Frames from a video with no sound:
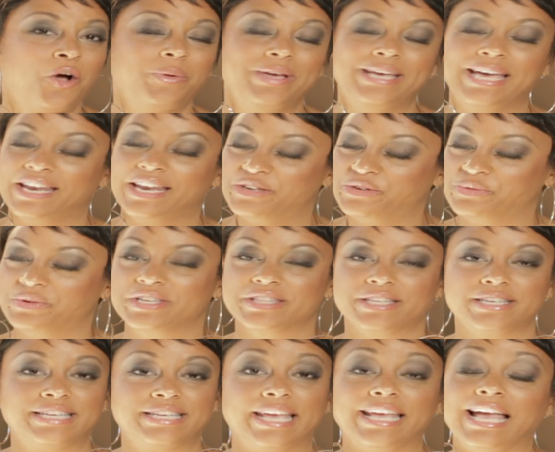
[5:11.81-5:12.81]
we gotta do another
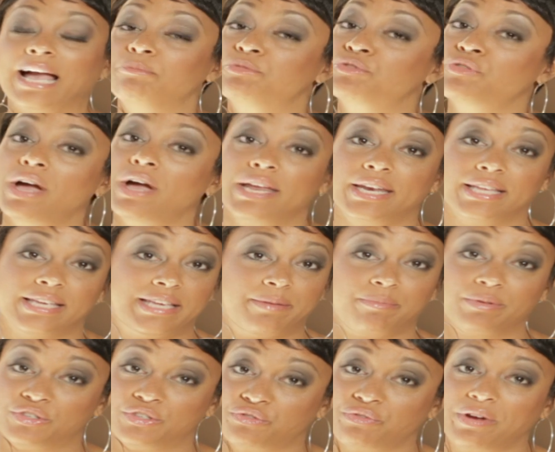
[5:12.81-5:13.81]
take. I'm trying to keep
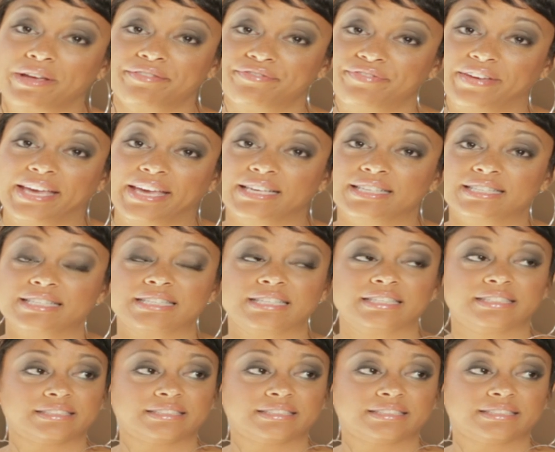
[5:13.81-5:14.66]
a straight face.